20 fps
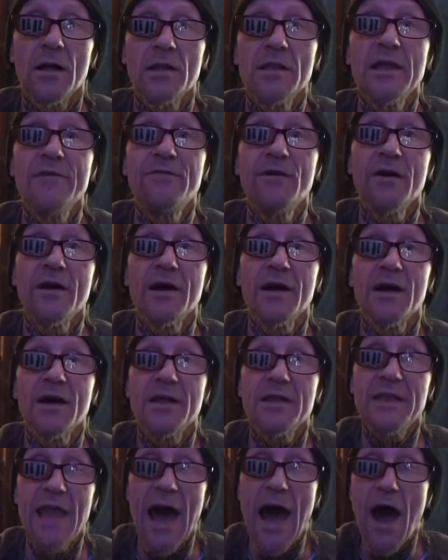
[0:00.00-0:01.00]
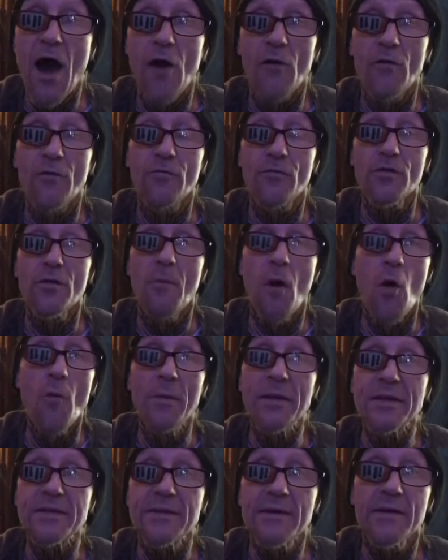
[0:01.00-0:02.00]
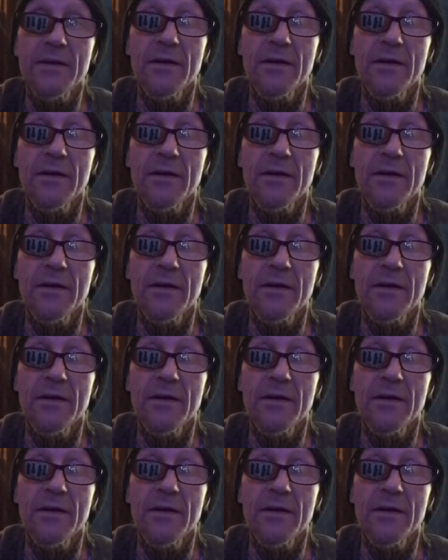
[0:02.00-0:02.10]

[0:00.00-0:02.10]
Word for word: Live now for the moment.